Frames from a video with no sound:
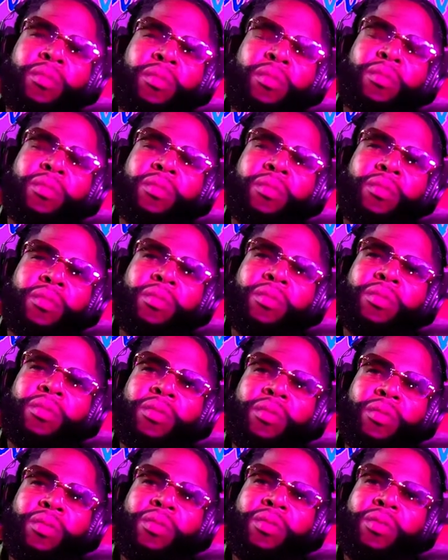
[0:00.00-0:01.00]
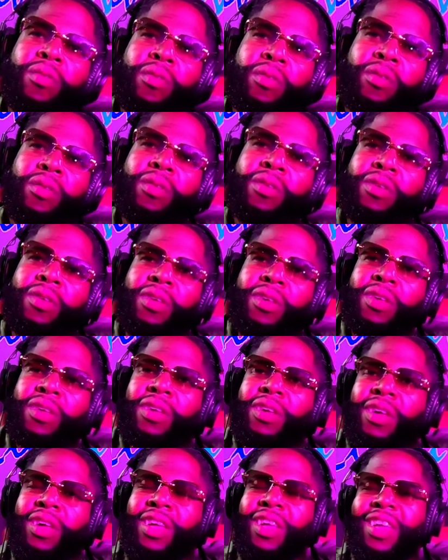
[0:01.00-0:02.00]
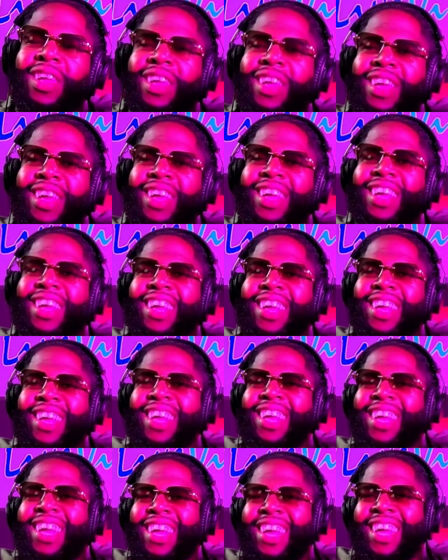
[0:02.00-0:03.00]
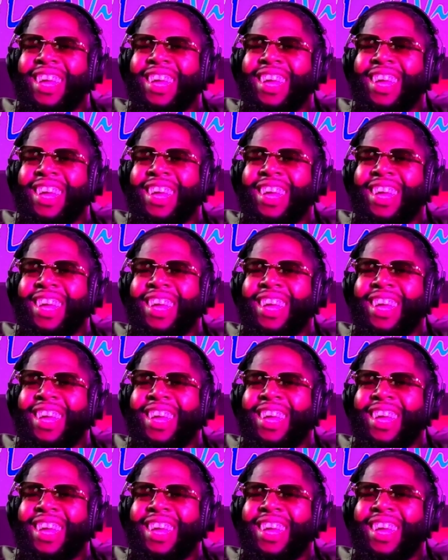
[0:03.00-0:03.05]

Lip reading: Hold on. Put a fork in that.